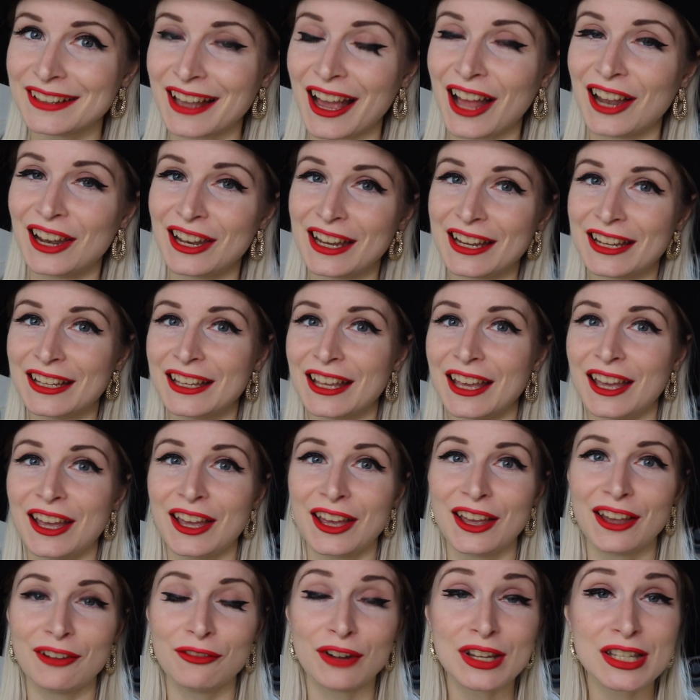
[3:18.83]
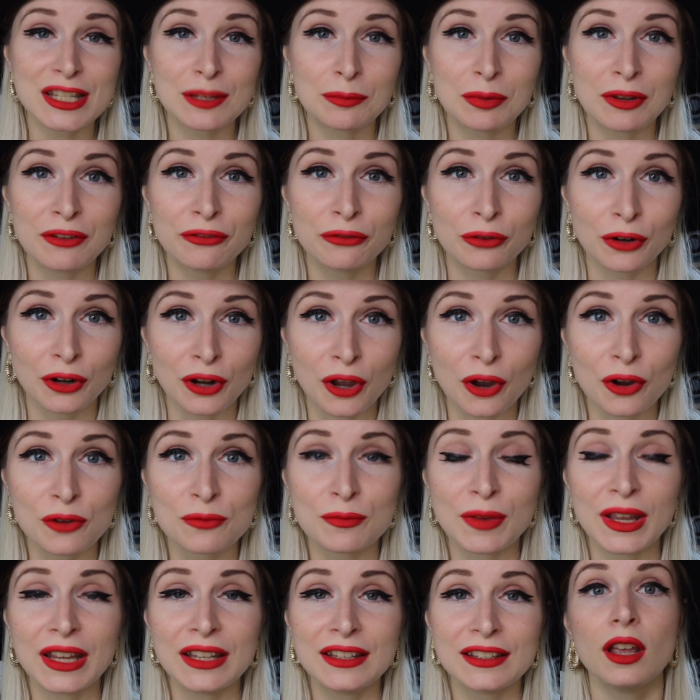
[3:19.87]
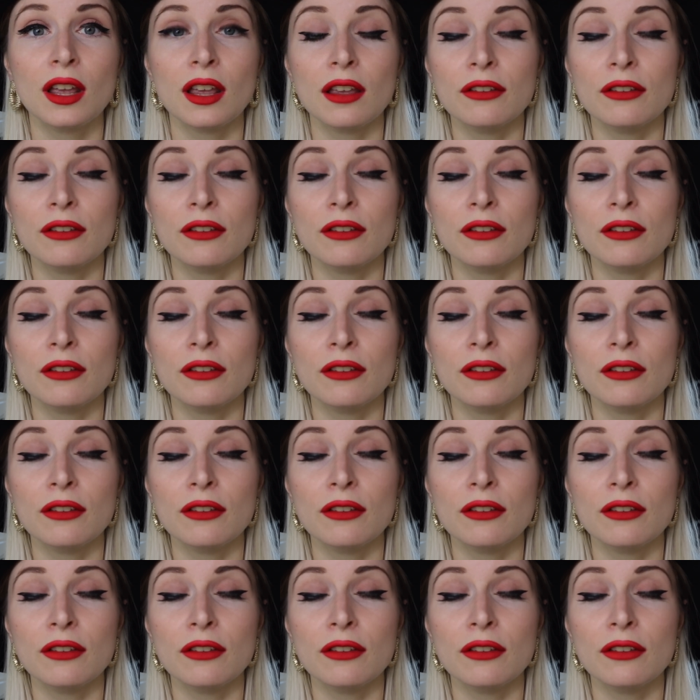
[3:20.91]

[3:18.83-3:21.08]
I'll link a recipe for the homemade.